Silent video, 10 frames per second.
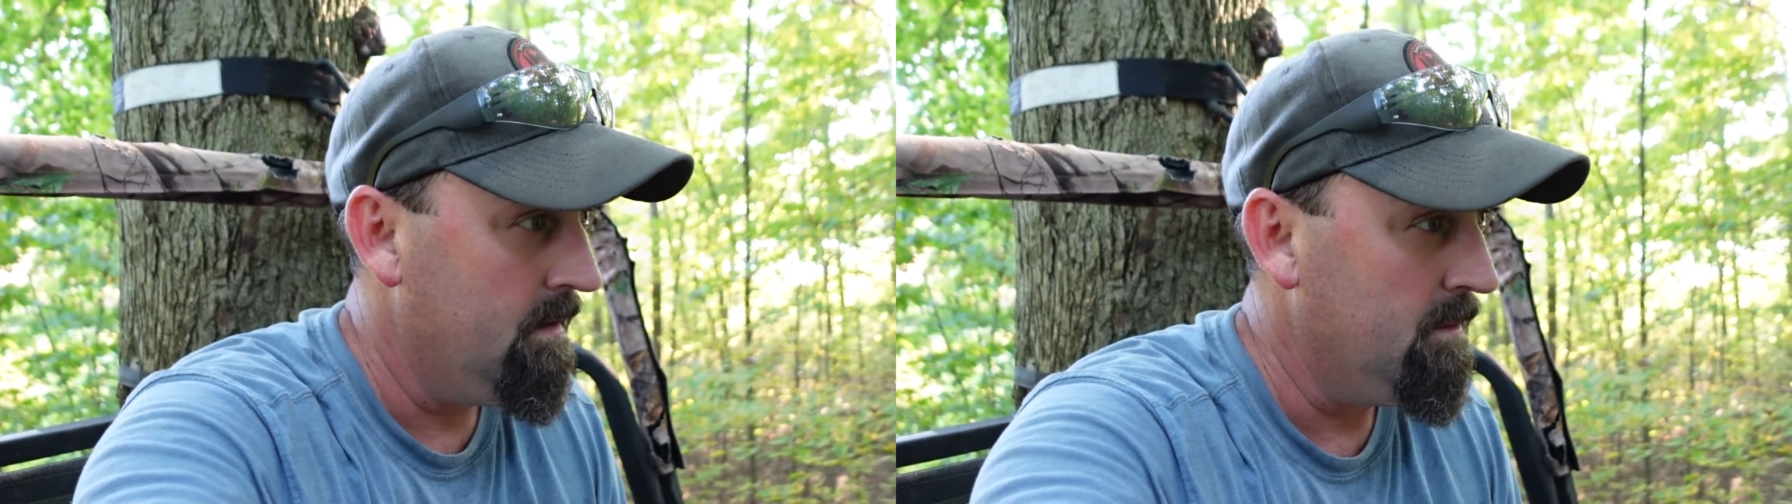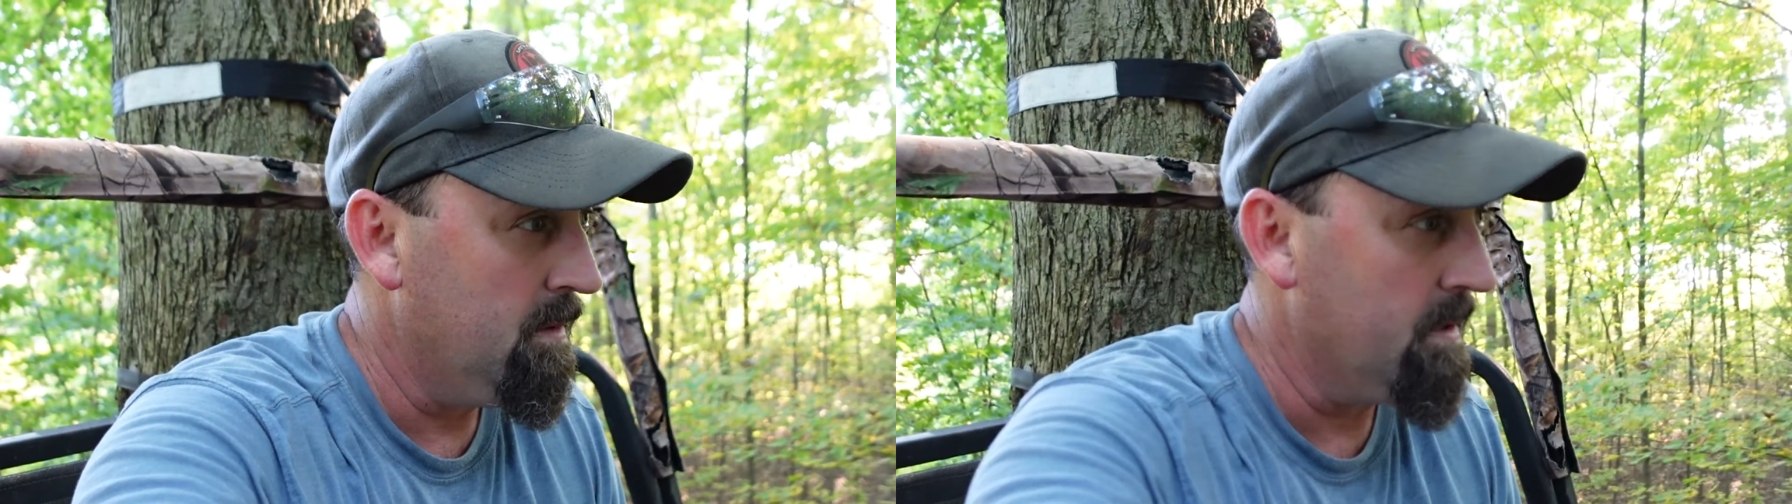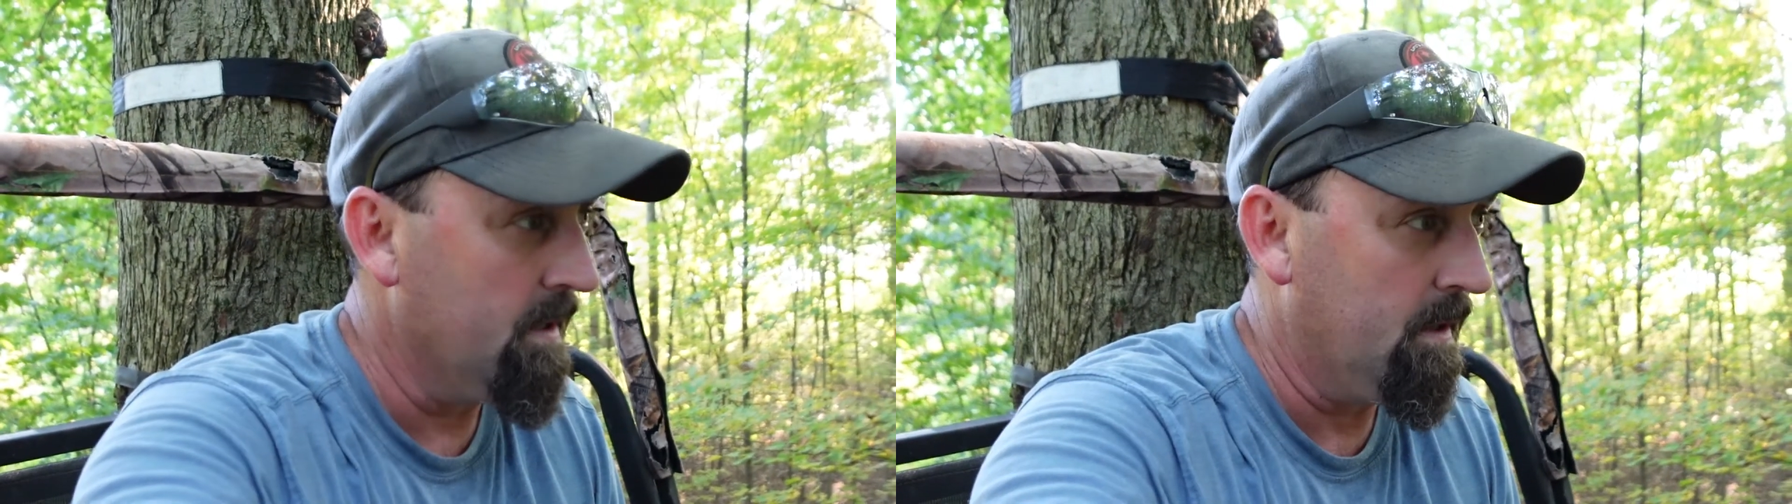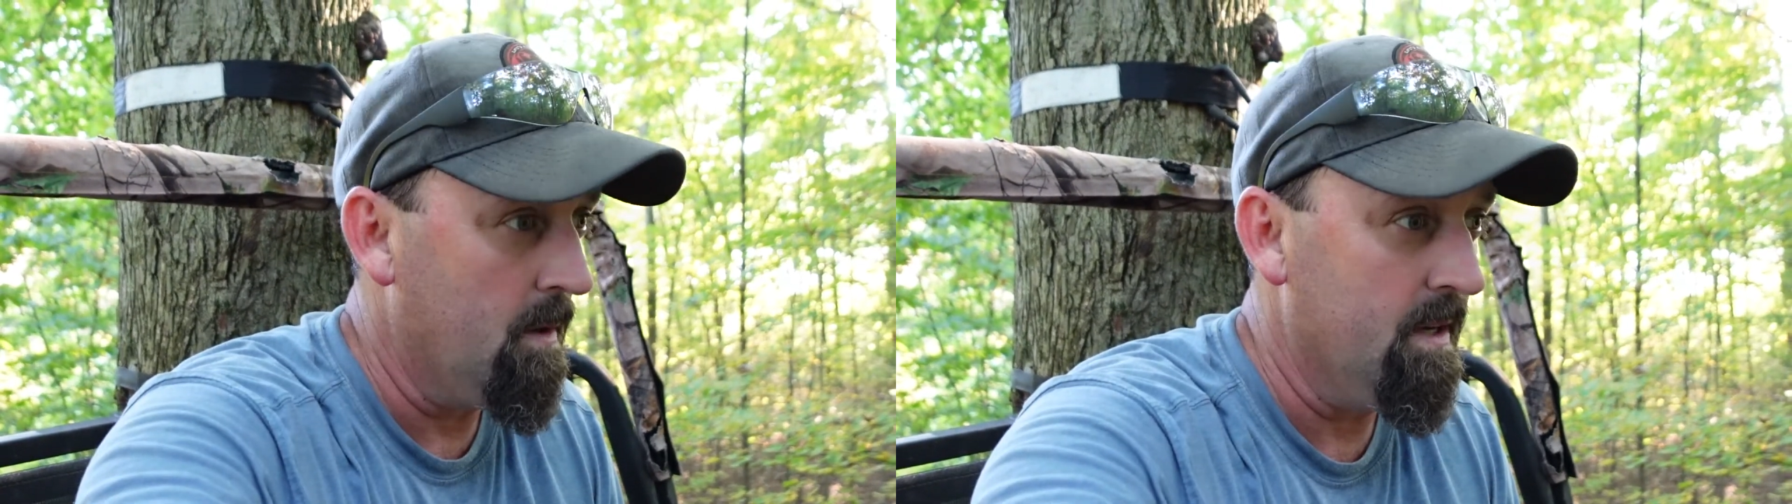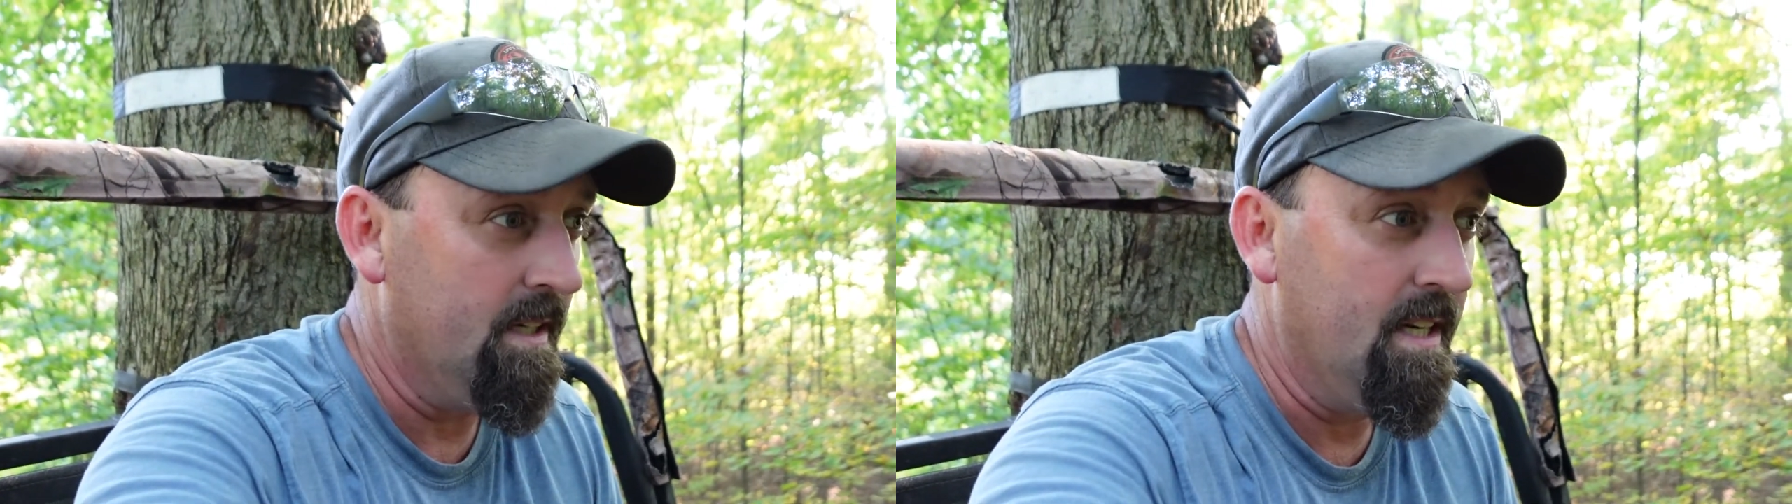But we're going to go
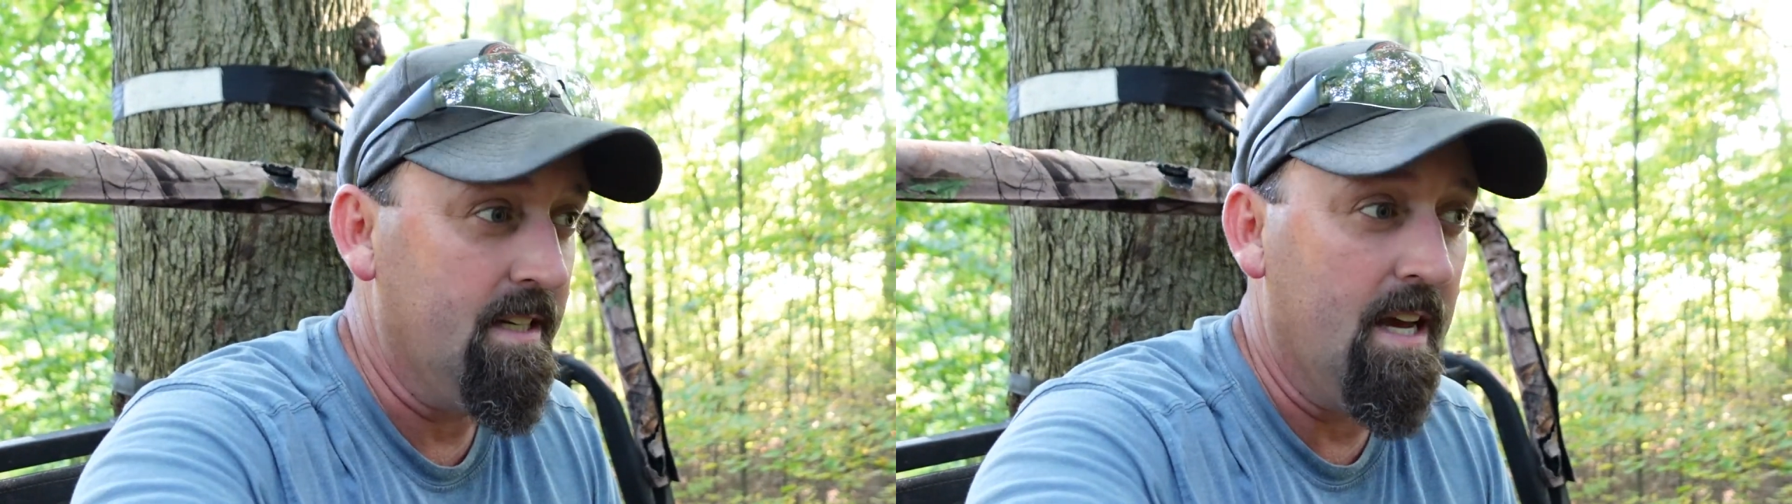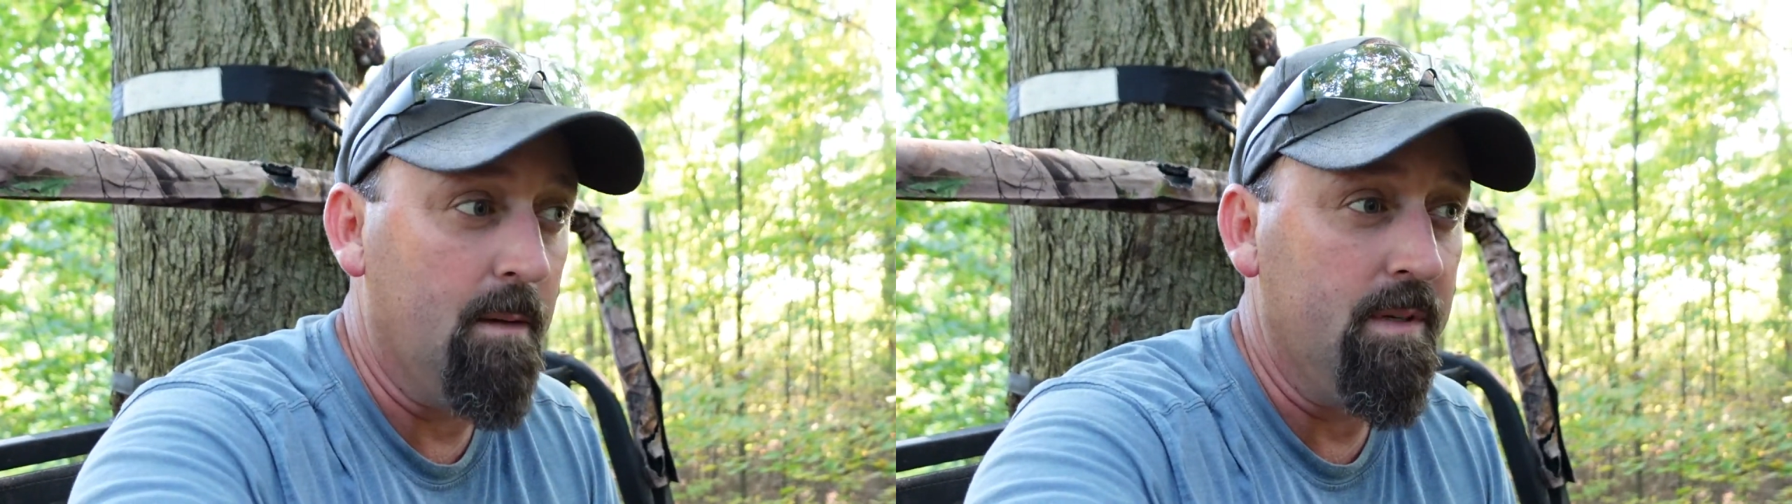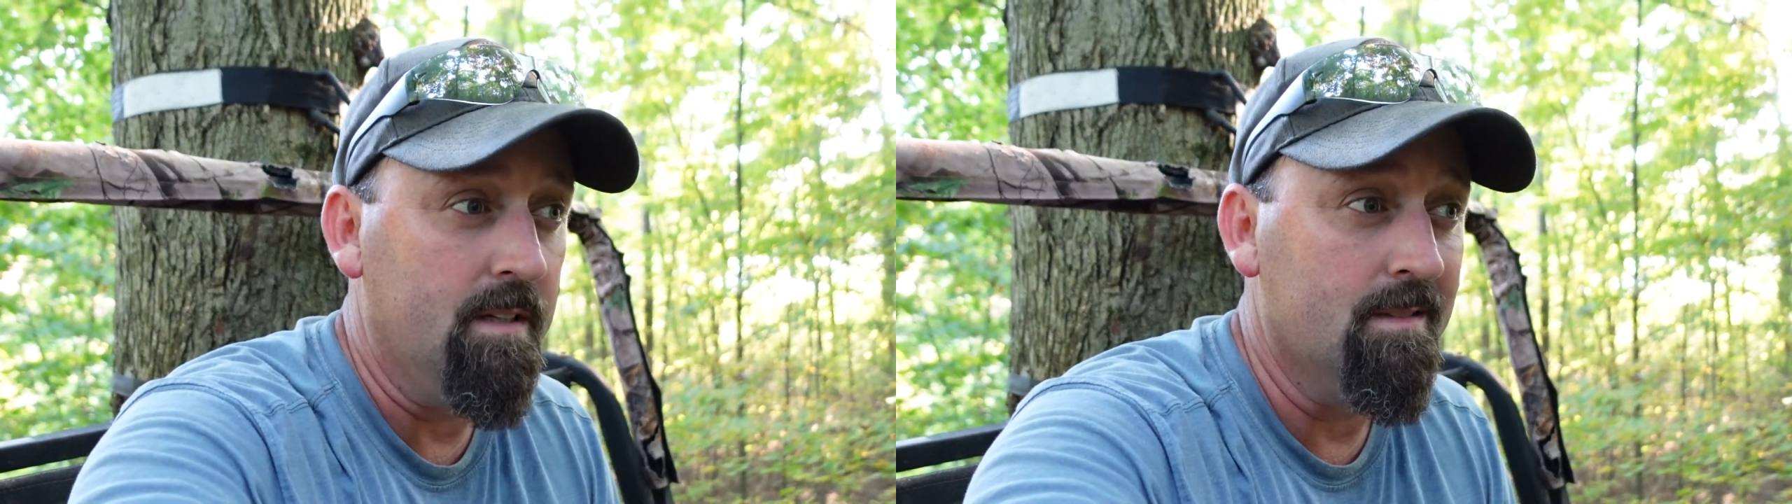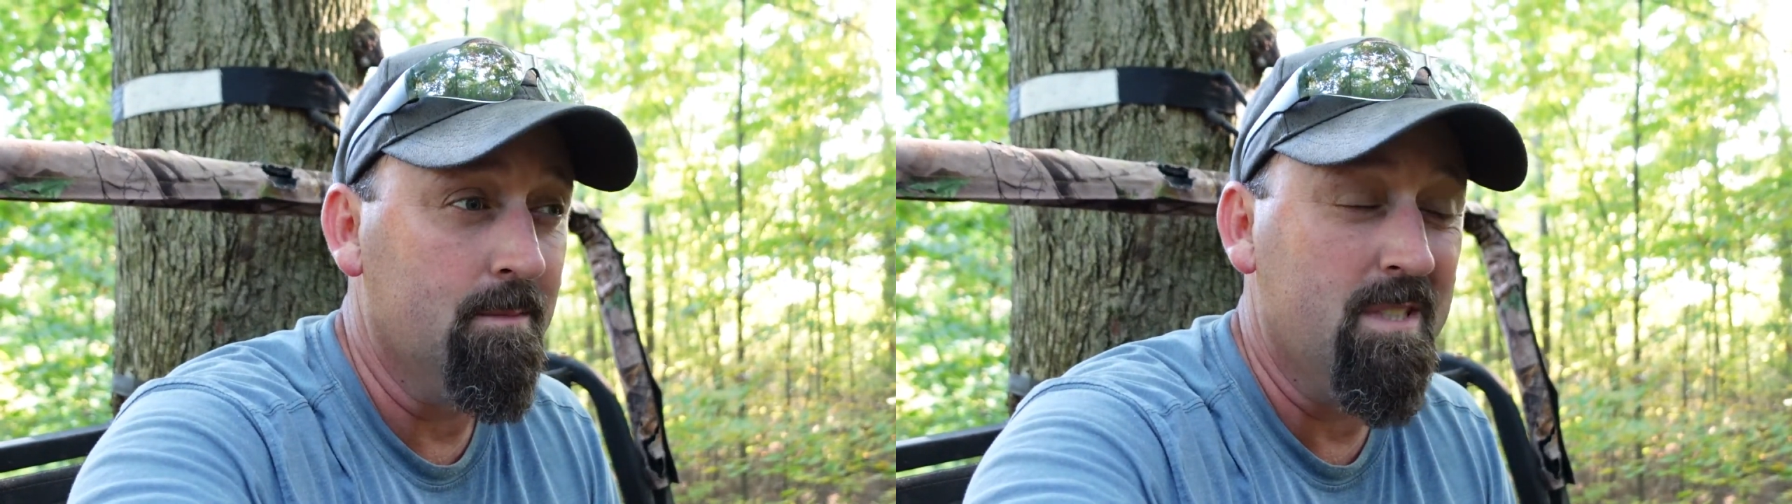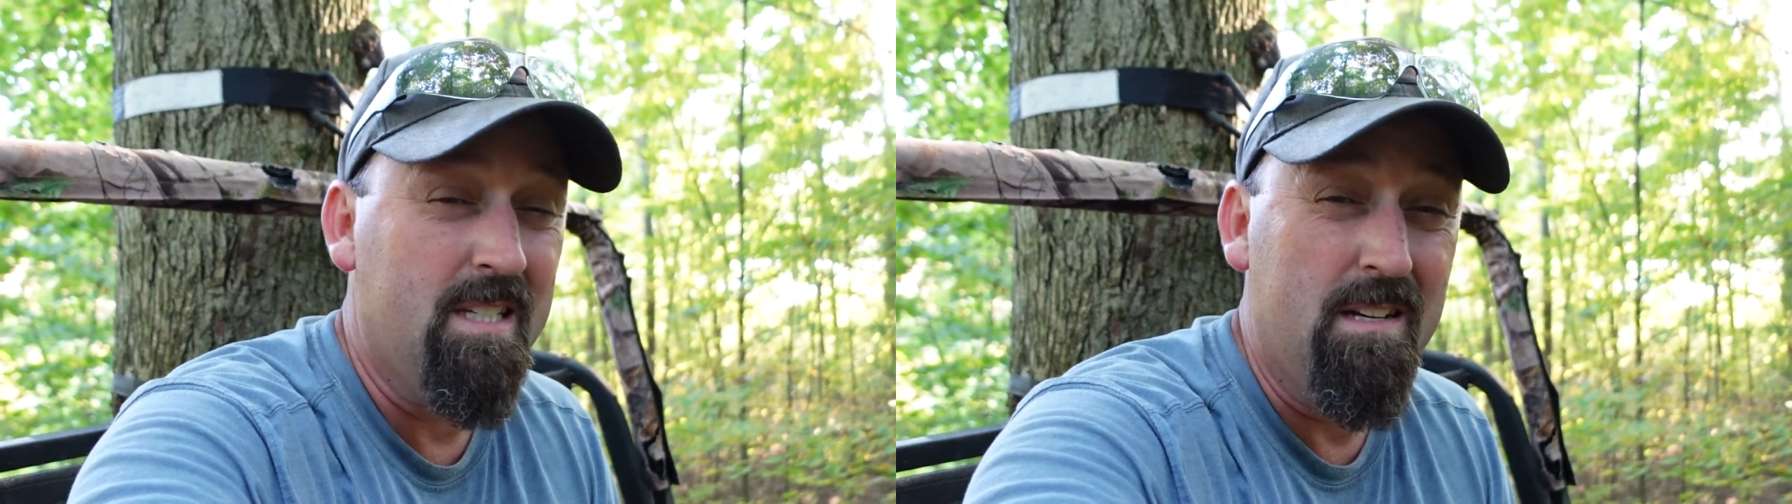ahead and get down because the
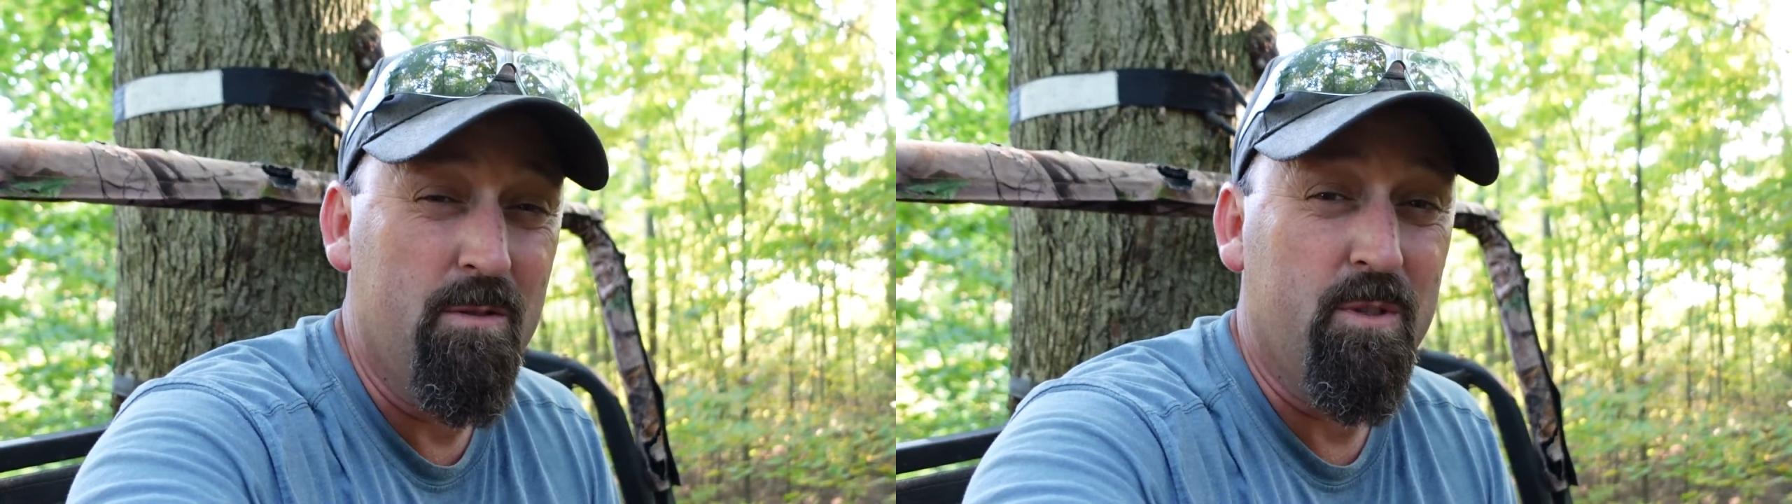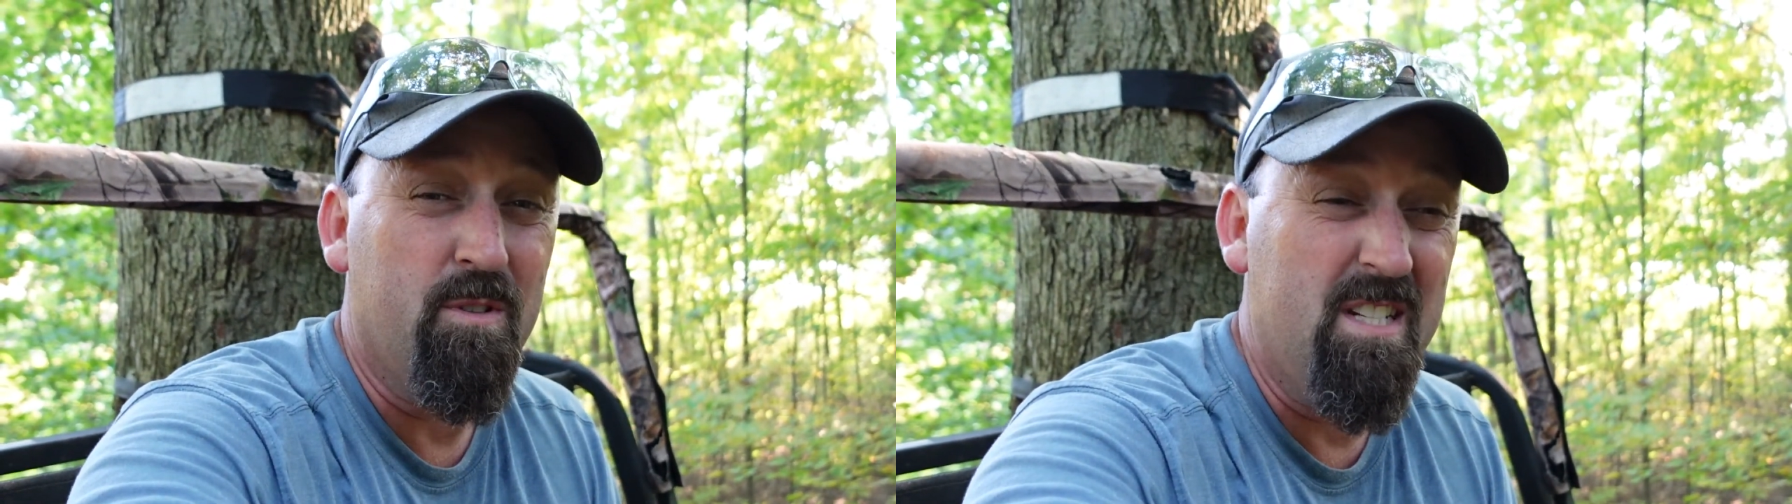mosquitoes are